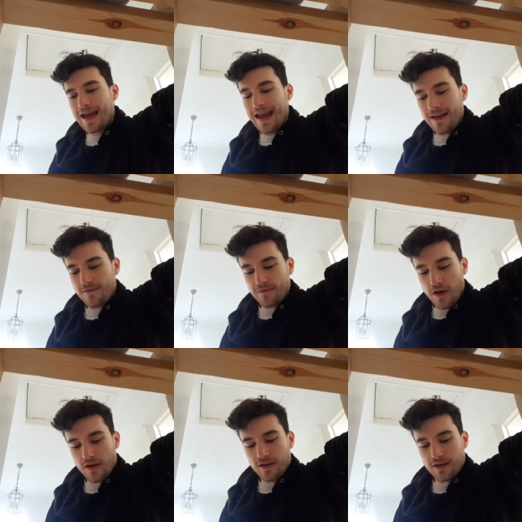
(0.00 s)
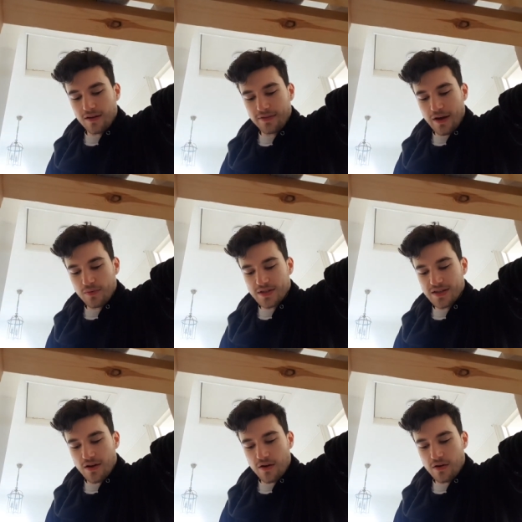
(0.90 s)
if uh, there was
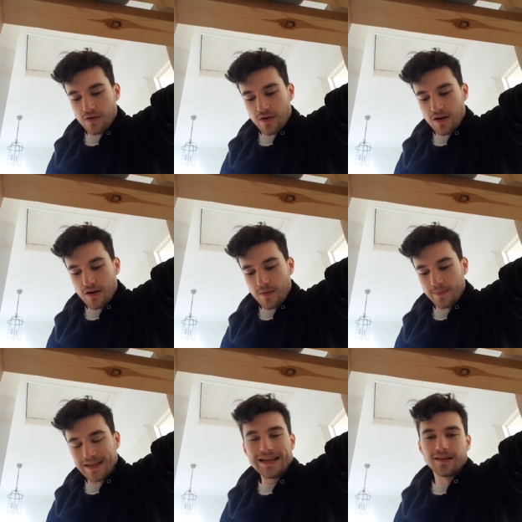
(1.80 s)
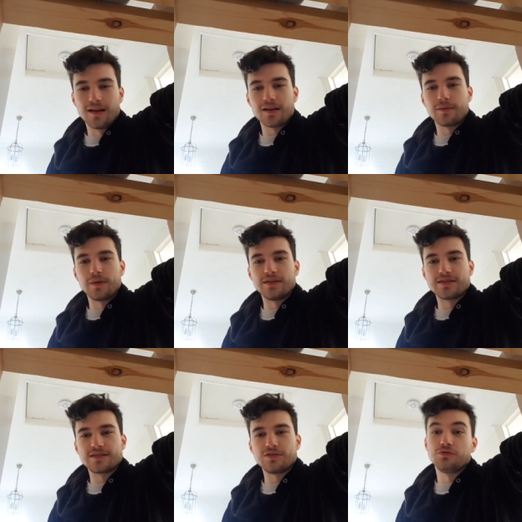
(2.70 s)
no um, legal
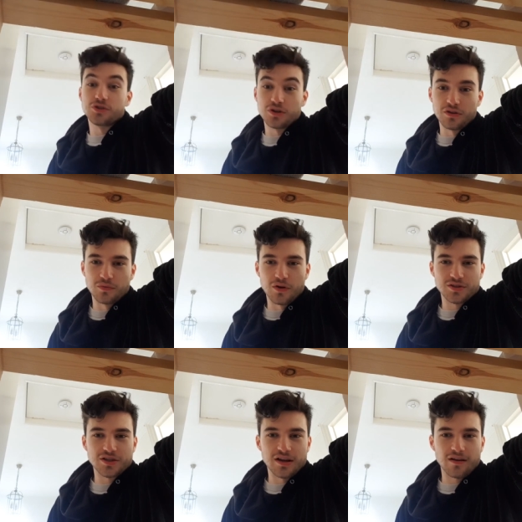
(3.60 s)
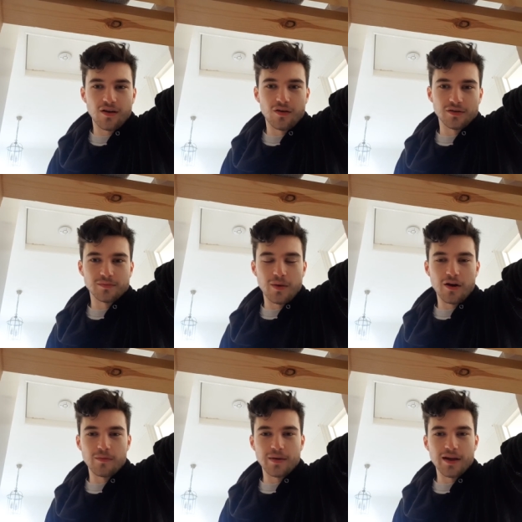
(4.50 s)
arguments, you should watch it on
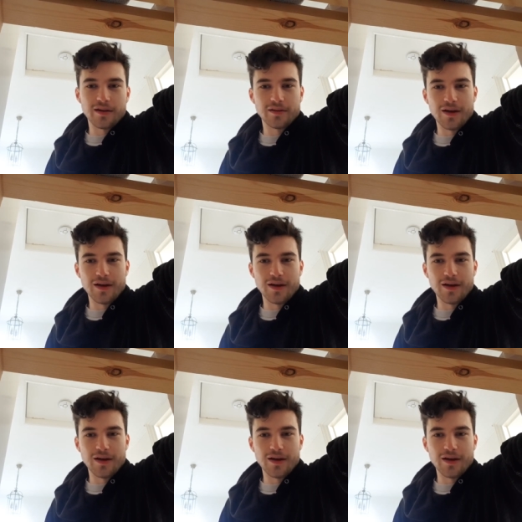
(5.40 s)
Pirate Bay.